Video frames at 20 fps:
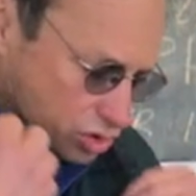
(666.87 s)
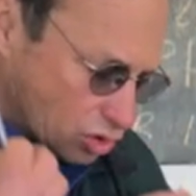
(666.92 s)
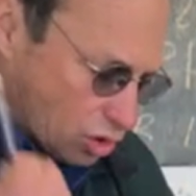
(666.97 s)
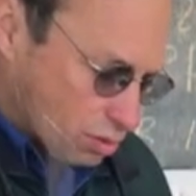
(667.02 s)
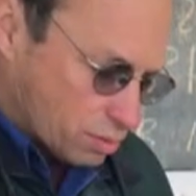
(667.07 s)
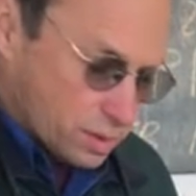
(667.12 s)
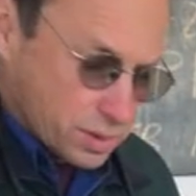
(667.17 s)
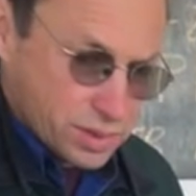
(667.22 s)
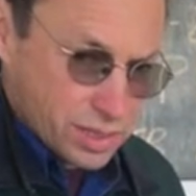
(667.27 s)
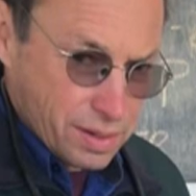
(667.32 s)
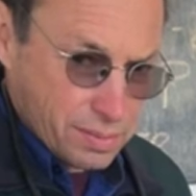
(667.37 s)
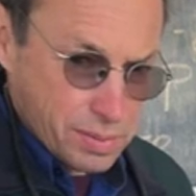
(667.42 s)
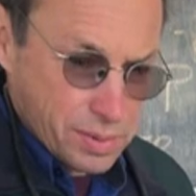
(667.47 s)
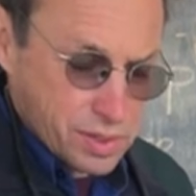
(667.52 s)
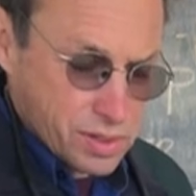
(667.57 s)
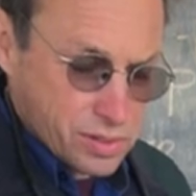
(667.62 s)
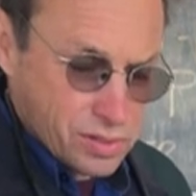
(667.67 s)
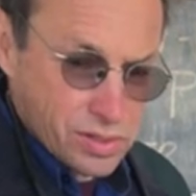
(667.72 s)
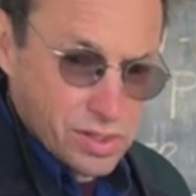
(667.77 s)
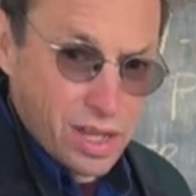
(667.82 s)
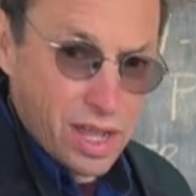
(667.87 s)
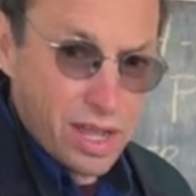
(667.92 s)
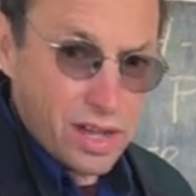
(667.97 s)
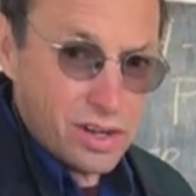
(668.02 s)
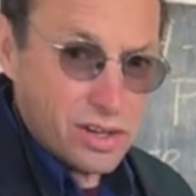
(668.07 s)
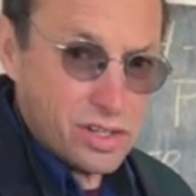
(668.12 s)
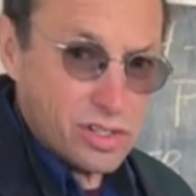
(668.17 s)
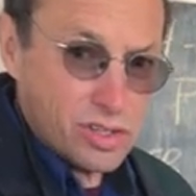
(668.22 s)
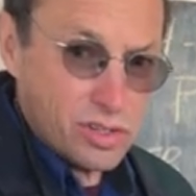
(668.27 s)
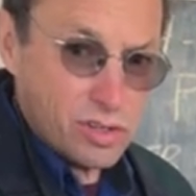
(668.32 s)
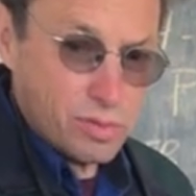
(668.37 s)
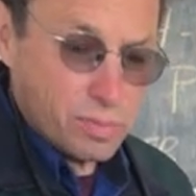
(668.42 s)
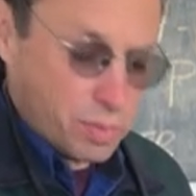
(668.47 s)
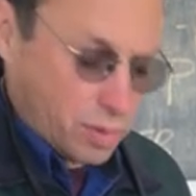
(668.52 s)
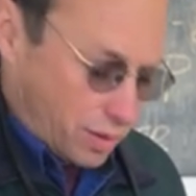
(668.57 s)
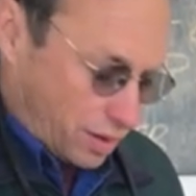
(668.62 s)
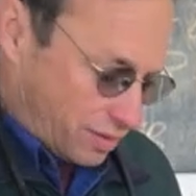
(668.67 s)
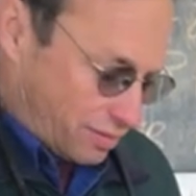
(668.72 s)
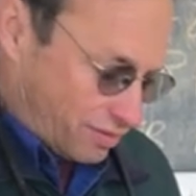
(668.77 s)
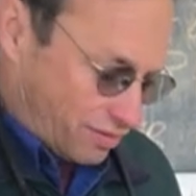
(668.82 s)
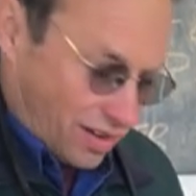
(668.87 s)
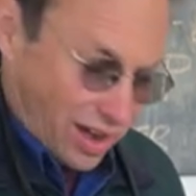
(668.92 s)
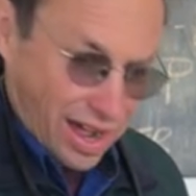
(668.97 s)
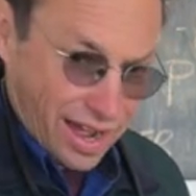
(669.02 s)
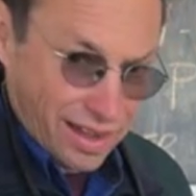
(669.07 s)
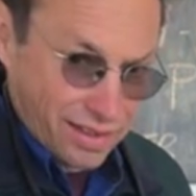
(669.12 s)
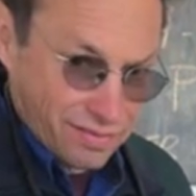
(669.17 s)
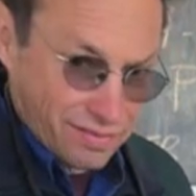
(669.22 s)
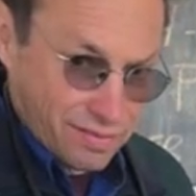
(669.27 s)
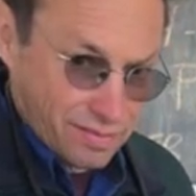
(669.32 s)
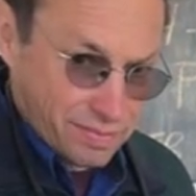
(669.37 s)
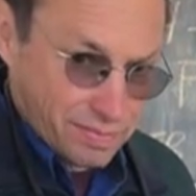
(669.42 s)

normal temperature is 102.5.